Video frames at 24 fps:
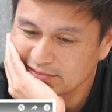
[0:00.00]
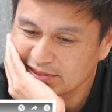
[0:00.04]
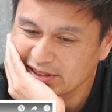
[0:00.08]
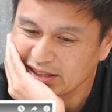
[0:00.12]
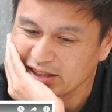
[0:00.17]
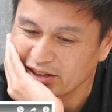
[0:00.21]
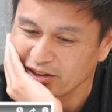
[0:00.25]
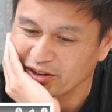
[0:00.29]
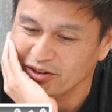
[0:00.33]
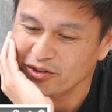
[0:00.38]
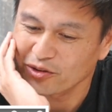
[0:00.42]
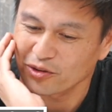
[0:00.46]

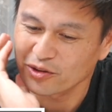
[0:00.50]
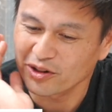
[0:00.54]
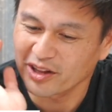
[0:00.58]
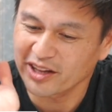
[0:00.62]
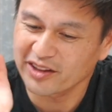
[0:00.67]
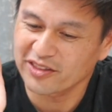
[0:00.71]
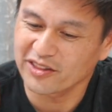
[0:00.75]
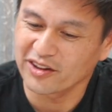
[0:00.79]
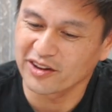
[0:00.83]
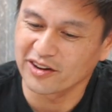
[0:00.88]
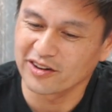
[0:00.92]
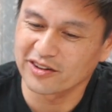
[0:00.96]
Yeah, or
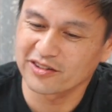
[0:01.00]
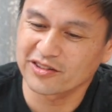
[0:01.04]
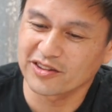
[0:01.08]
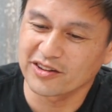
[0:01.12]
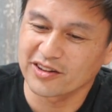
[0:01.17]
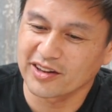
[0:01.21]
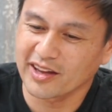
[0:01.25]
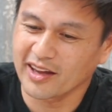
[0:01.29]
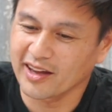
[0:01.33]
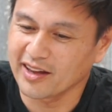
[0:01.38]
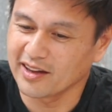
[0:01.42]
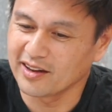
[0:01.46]
like there, the
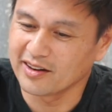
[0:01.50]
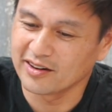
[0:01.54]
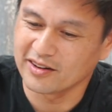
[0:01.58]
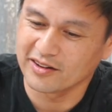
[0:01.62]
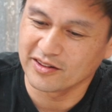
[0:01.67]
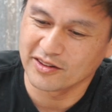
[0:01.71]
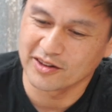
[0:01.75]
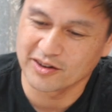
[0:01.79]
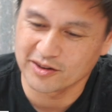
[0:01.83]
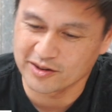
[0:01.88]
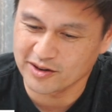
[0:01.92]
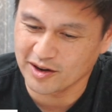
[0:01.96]
hand,
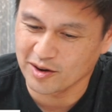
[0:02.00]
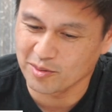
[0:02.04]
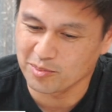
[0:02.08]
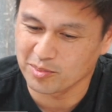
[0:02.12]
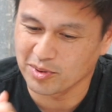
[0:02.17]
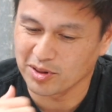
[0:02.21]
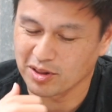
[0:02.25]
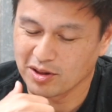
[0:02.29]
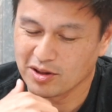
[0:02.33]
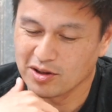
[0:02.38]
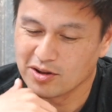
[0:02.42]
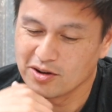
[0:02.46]
and then down
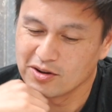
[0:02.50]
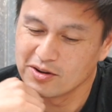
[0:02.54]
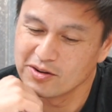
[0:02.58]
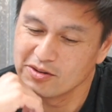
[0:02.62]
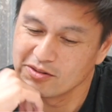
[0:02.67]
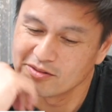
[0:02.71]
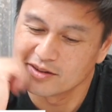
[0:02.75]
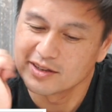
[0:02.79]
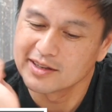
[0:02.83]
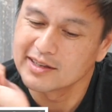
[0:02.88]
below.